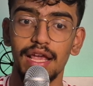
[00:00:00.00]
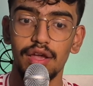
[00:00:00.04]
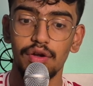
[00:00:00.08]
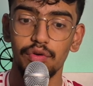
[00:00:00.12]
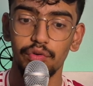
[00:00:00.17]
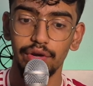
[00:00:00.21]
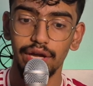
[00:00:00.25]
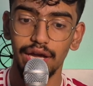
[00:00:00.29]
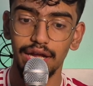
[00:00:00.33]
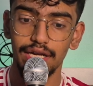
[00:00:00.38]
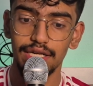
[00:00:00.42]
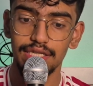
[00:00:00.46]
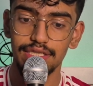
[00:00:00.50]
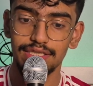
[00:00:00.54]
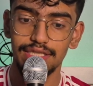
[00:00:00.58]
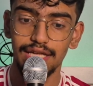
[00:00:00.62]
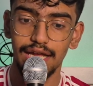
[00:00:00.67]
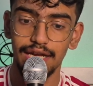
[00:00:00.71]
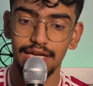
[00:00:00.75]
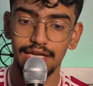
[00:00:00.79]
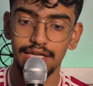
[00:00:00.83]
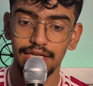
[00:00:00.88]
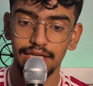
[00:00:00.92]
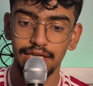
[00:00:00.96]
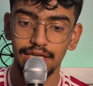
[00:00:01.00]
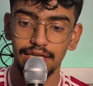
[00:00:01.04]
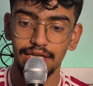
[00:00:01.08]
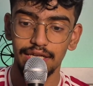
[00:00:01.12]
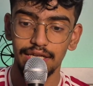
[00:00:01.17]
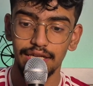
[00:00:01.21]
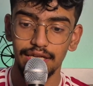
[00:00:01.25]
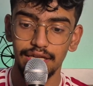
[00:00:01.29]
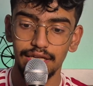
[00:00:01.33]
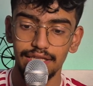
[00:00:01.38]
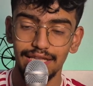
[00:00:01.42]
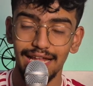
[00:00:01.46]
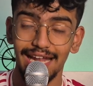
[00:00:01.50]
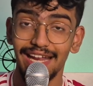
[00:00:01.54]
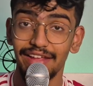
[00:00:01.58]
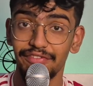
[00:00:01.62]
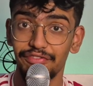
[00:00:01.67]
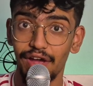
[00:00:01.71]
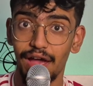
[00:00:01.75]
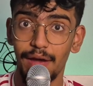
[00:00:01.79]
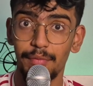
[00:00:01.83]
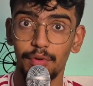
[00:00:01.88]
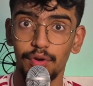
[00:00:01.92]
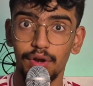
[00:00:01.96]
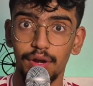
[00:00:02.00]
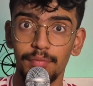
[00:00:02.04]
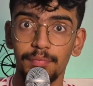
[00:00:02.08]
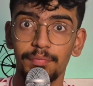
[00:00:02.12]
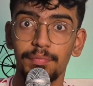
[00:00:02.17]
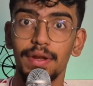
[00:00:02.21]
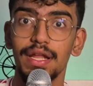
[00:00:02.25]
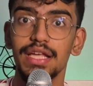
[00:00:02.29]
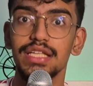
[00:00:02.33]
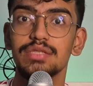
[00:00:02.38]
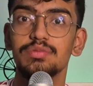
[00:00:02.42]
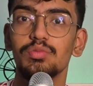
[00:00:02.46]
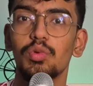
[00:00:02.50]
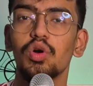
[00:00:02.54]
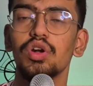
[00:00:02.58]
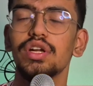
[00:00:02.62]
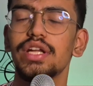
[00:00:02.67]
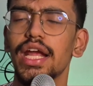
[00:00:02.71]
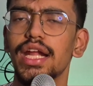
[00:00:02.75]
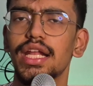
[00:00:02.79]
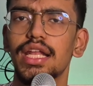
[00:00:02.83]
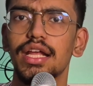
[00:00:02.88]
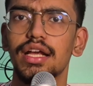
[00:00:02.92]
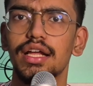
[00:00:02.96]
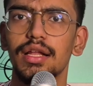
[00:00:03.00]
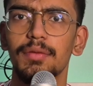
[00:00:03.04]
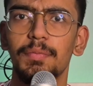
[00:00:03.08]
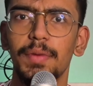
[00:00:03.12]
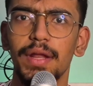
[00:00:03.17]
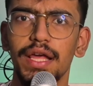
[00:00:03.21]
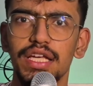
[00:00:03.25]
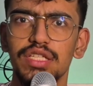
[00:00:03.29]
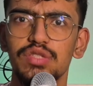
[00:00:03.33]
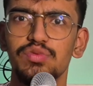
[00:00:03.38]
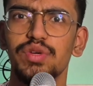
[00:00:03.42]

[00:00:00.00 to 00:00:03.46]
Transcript: We understand that if Amorim plays more technical players,